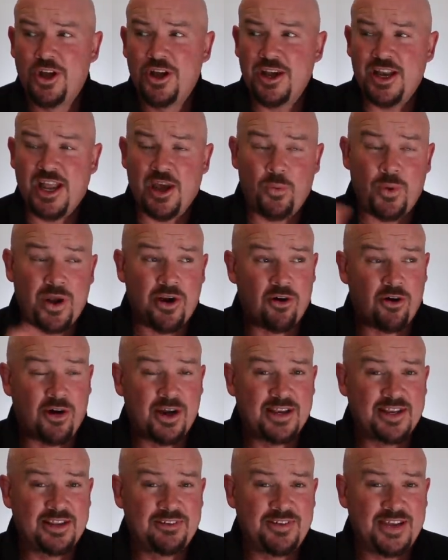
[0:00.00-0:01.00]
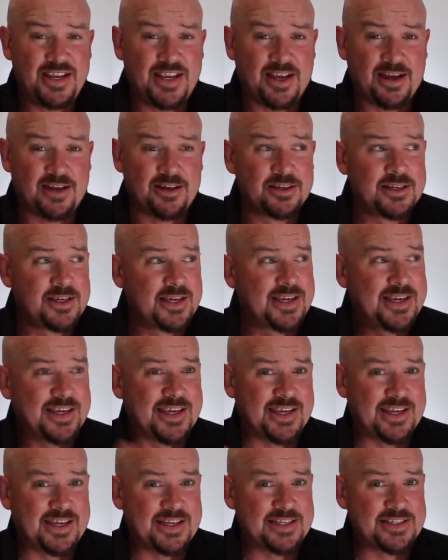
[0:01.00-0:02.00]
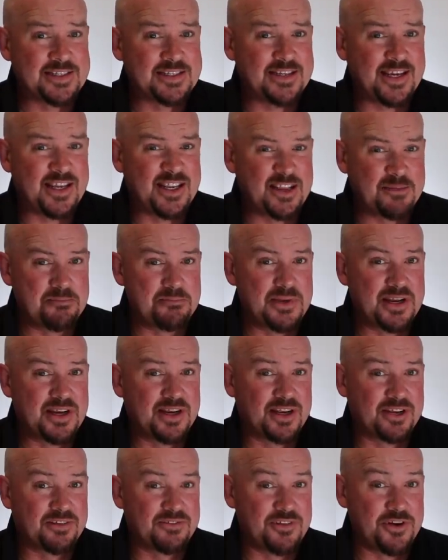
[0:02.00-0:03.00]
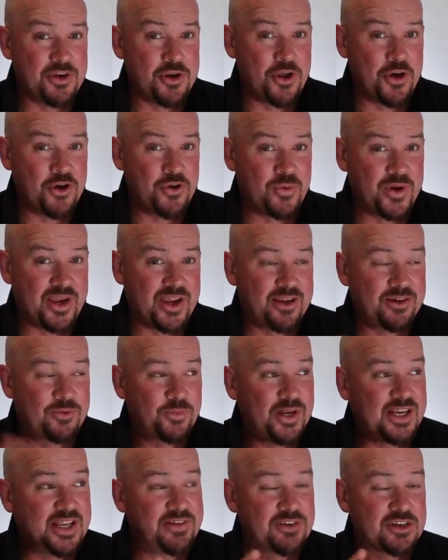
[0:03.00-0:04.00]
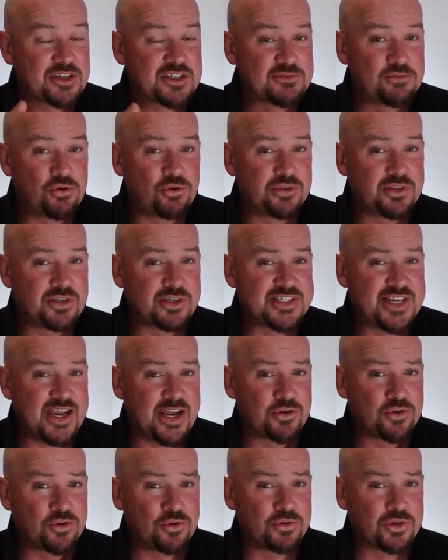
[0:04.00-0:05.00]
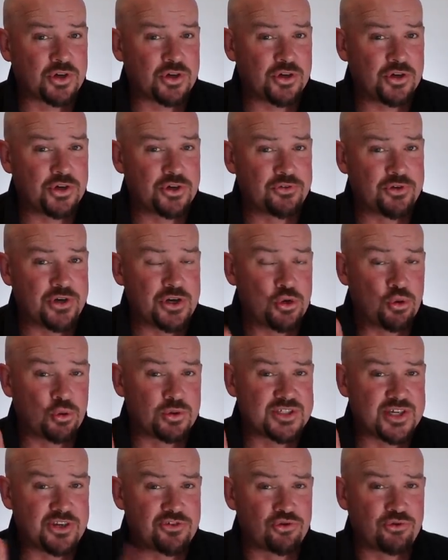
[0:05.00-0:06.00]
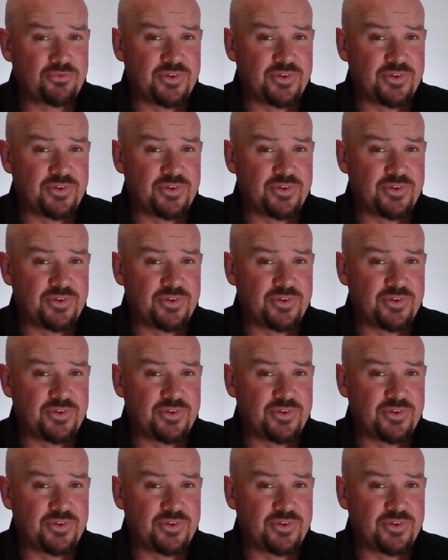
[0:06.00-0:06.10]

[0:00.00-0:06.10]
Now where I live here is in the middle of nowhere. We live in a small little town called Cohuna in north central